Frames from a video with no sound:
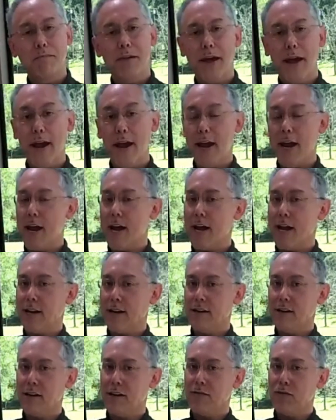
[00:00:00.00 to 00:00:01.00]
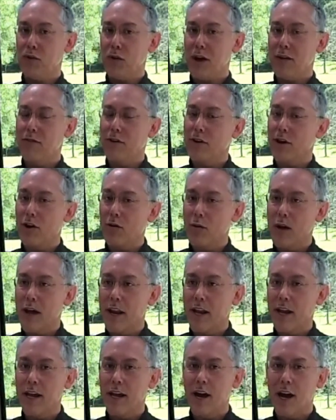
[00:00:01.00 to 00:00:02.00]
And if you haven't
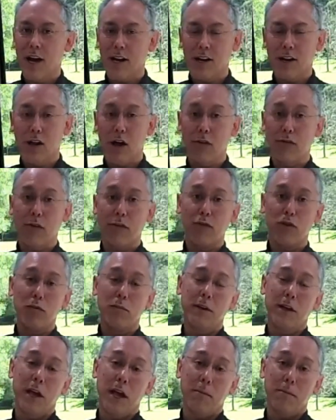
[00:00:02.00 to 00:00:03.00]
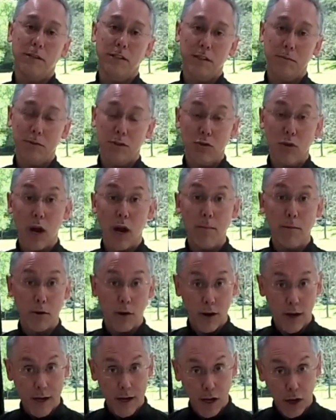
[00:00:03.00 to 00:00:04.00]
already, I'd love if you became a subscriber.
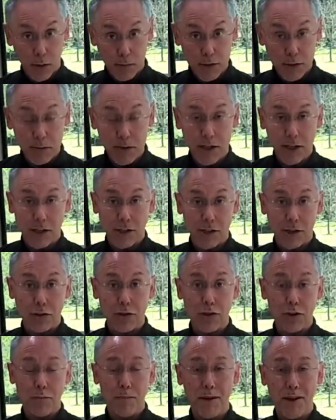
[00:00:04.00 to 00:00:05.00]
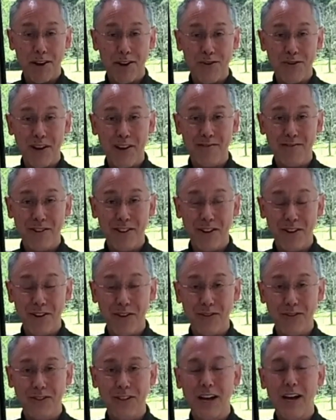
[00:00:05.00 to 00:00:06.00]
It helps me continue to make great
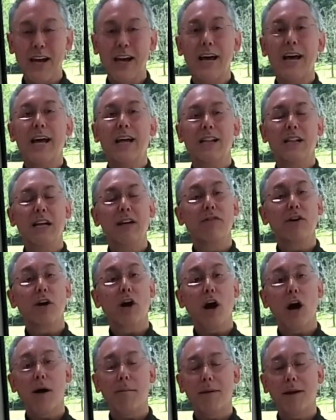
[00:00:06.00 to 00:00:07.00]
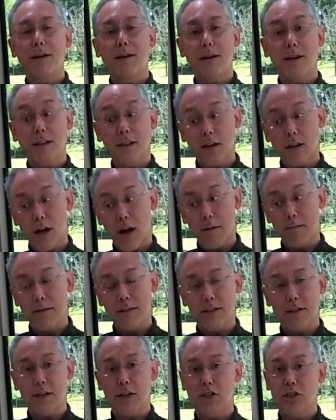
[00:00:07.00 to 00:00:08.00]
videos. Leave a comment in the comment
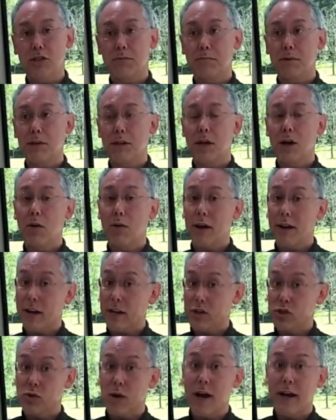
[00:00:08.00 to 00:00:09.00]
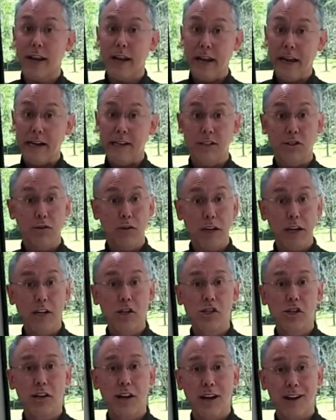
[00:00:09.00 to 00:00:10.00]
section below, and I try to answer each
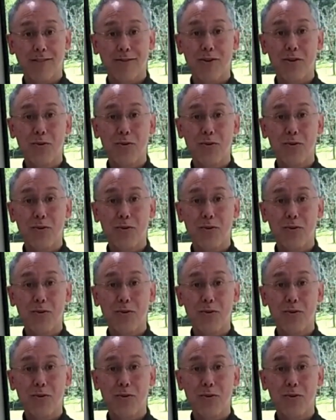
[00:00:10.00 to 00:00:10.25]
and every